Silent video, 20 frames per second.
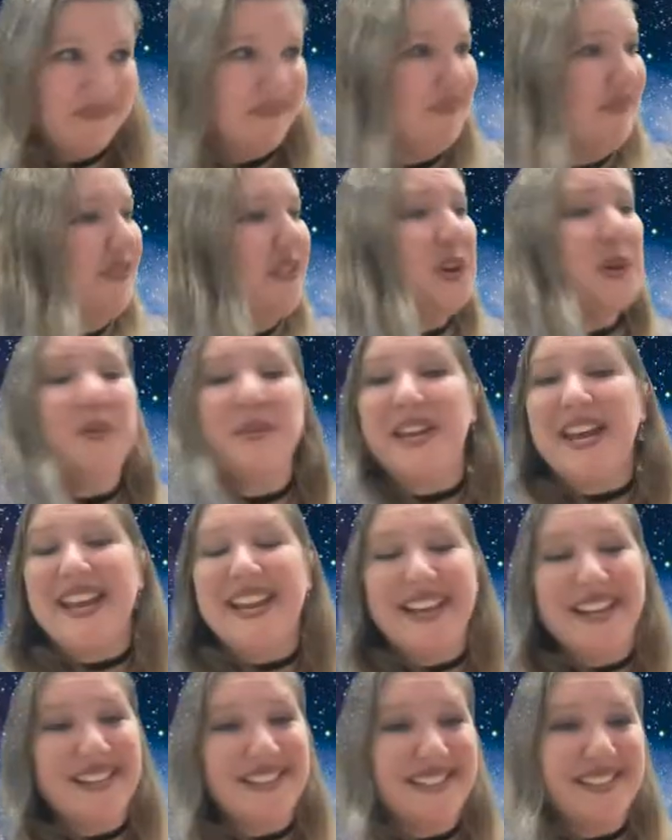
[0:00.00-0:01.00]
few
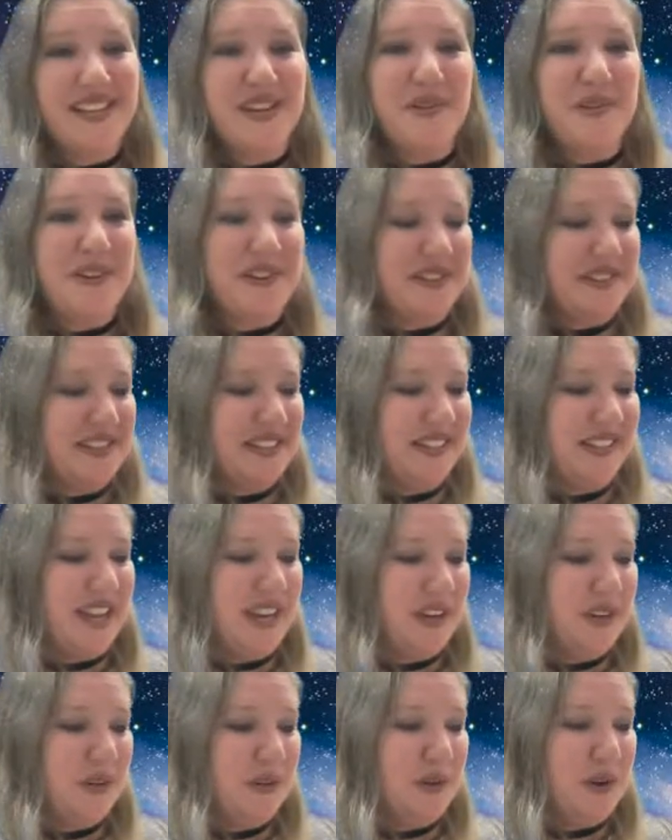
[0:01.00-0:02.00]
days in order to
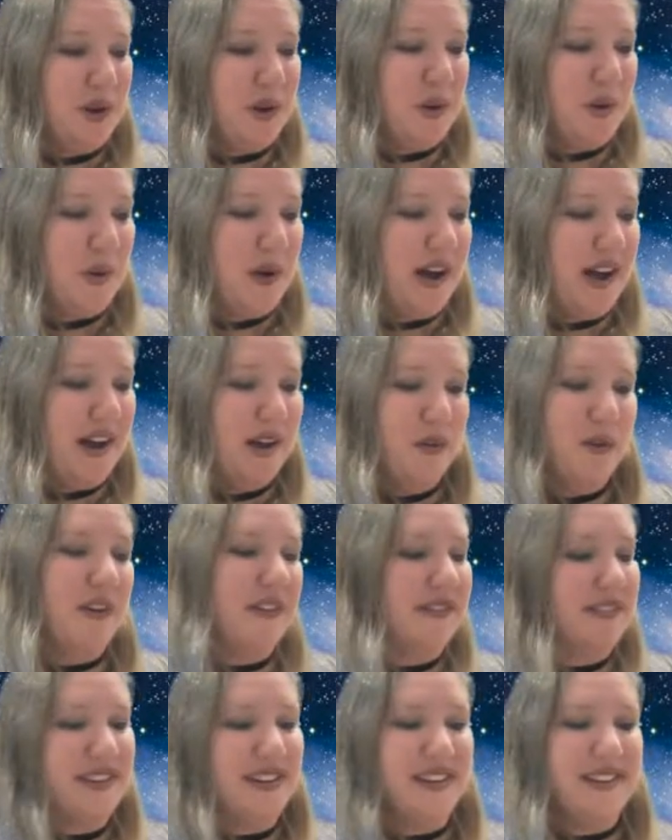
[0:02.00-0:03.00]
let you know or
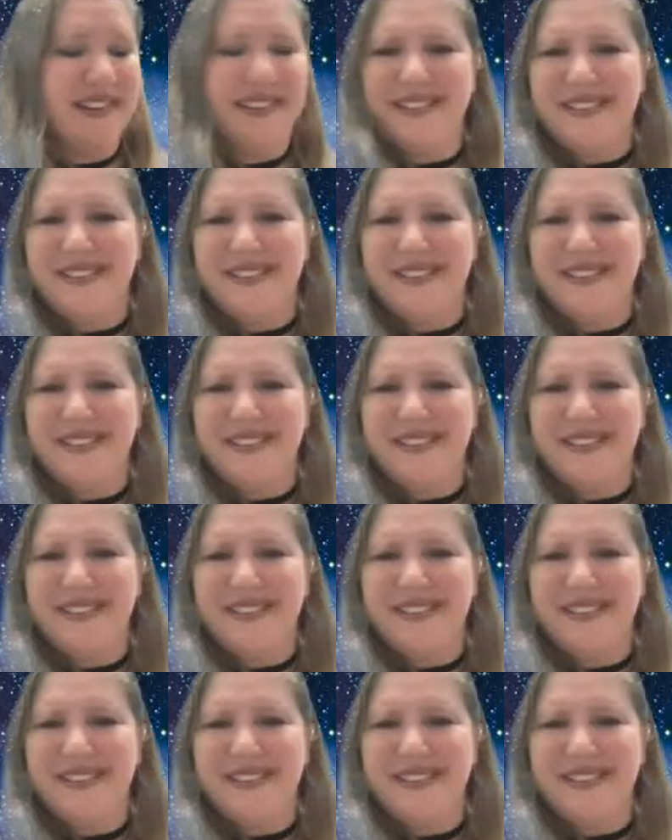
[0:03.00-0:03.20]
to